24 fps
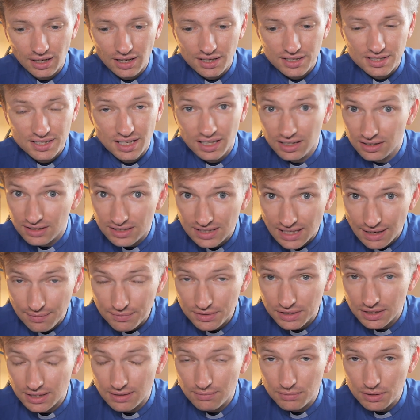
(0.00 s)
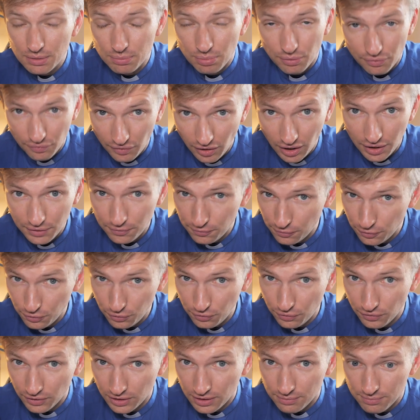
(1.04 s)
Satan tempted him to provide
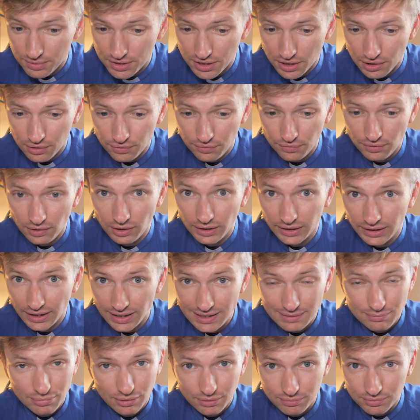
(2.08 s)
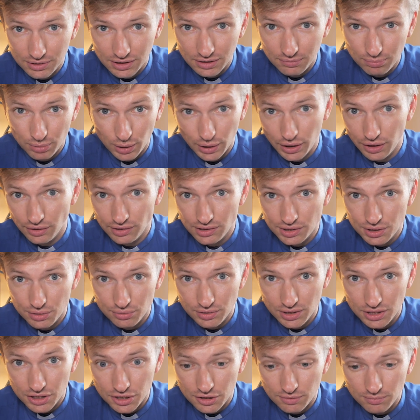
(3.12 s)
food for himself, like Abram did by going to
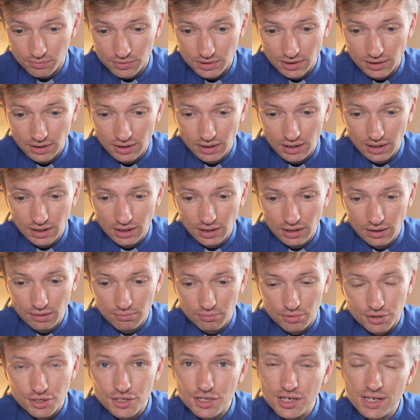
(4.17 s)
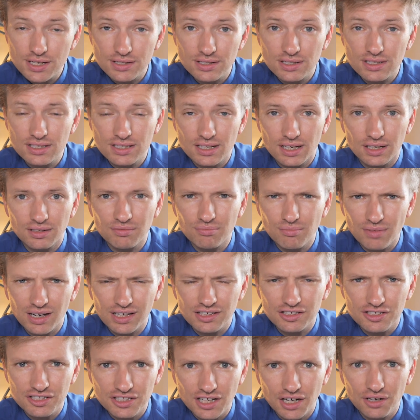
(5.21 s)
Egypt, but Jesus said,
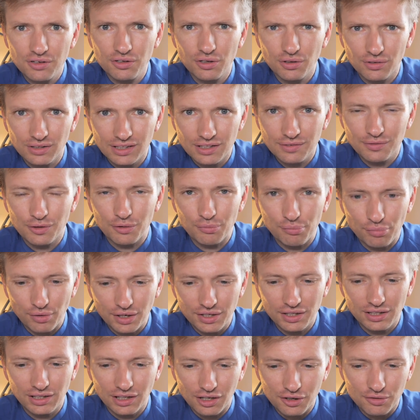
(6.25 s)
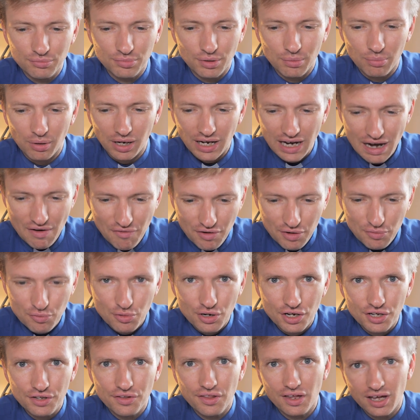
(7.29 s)
Man shall not live on bread alone, but by every
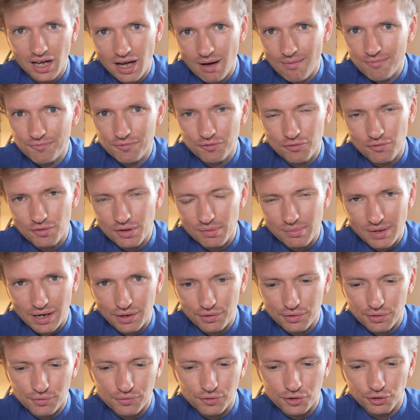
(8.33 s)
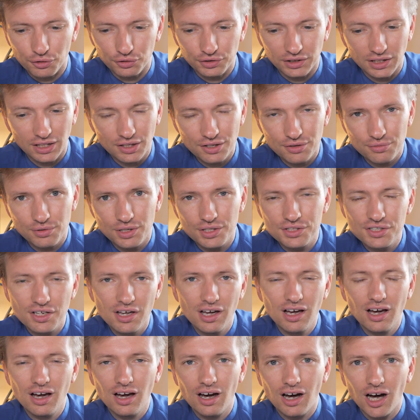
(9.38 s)
word that comes from the mouth of God. In other words,
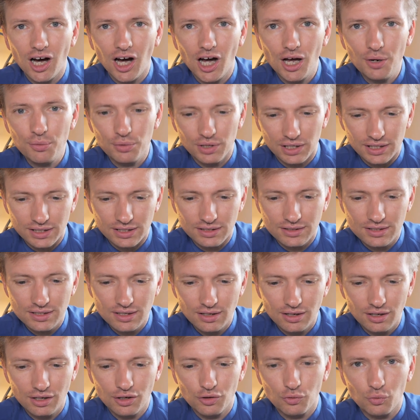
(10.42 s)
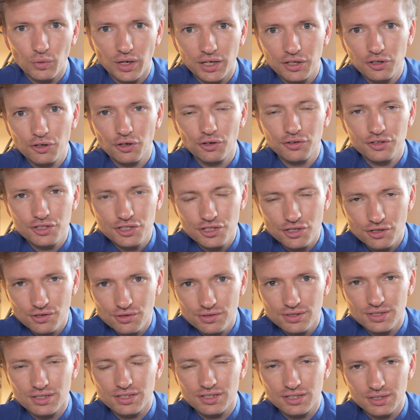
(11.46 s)
I will eat when God
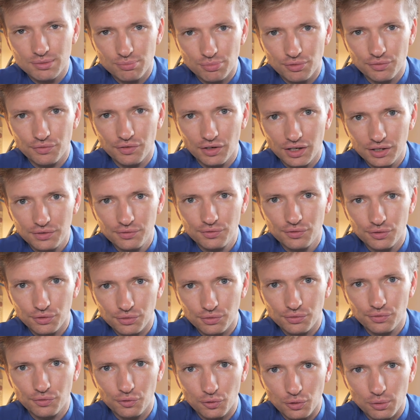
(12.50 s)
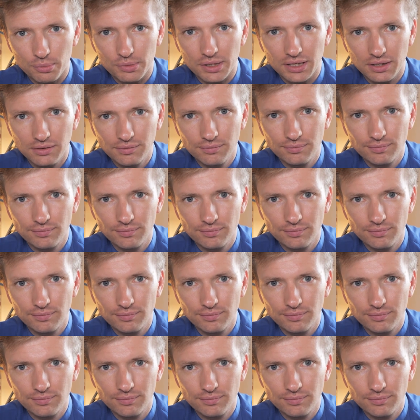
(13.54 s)
chooses to provide food for me.